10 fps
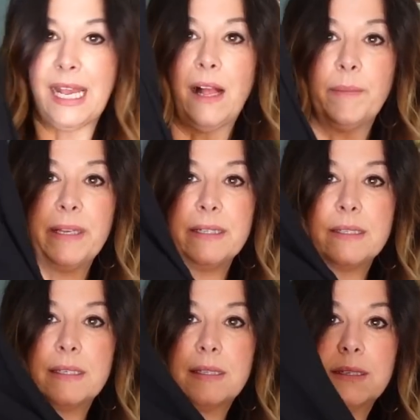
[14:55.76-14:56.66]

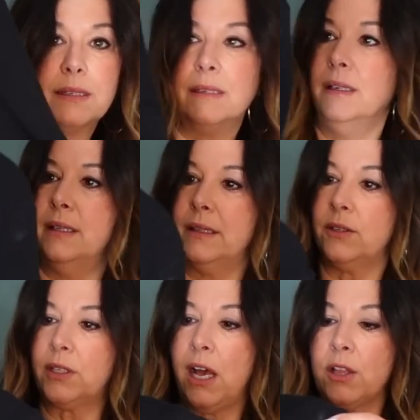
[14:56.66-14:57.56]
Talbot's
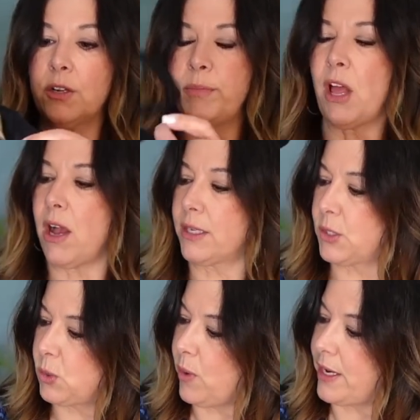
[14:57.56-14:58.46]
little color block
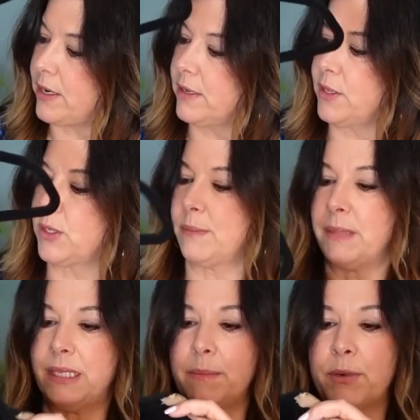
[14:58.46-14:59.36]
sweater. There's some
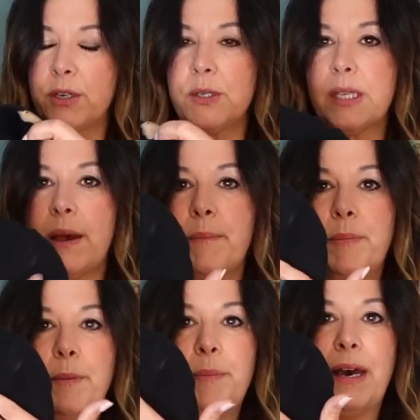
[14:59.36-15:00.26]
zippers up
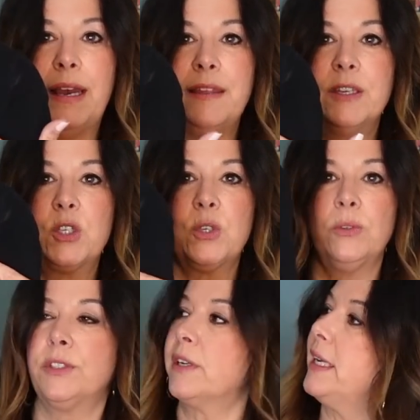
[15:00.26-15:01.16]
by the
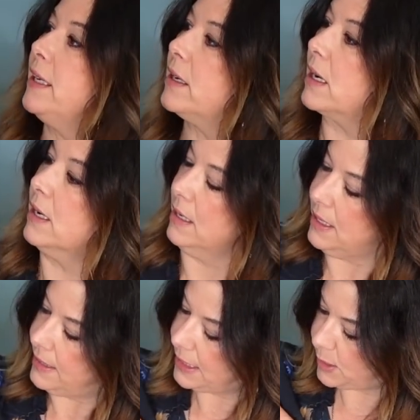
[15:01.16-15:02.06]
shoulder here.
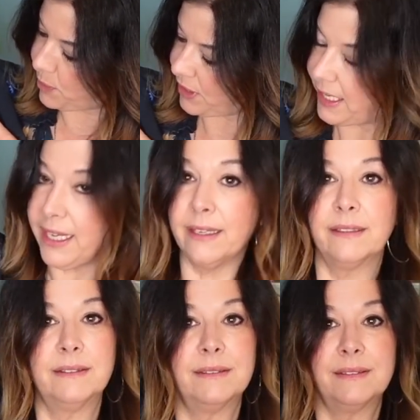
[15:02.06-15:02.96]
That's pretty.